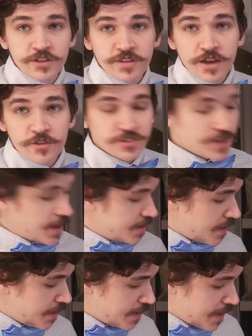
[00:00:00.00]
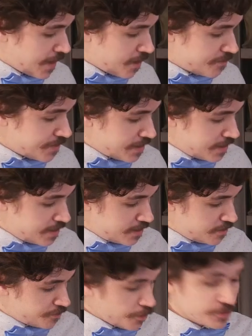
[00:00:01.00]
to the other side, I have
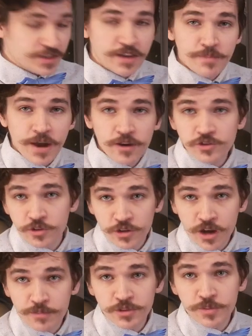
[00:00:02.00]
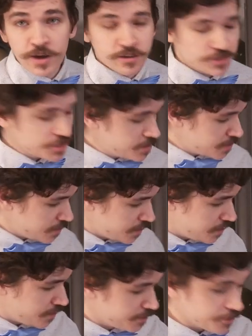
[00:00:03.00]
a first aid pouch or a compass pouch
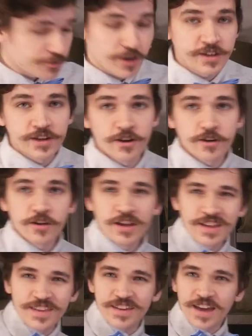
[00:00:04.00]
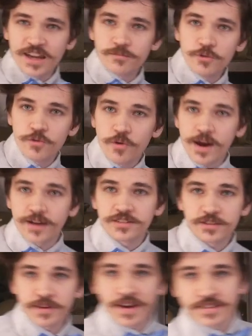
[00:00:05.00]
on the front here. They kind of move around.
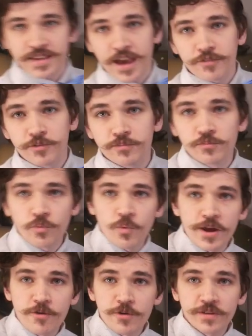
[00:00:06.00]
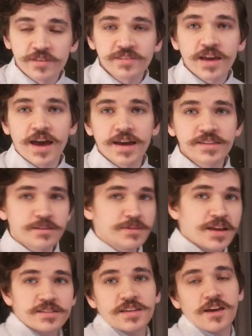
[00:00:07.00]
Some guys have them way over on the side. Some
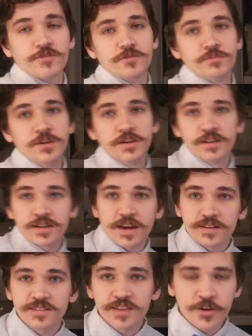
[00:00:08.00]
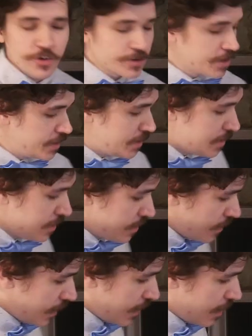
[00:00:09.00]
guys have them kind of centered.
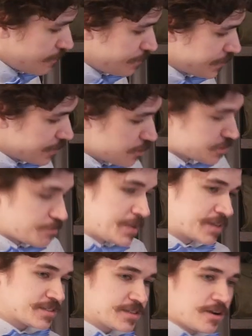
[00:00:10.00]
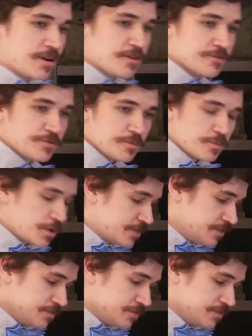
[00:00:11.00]
There's a mix of what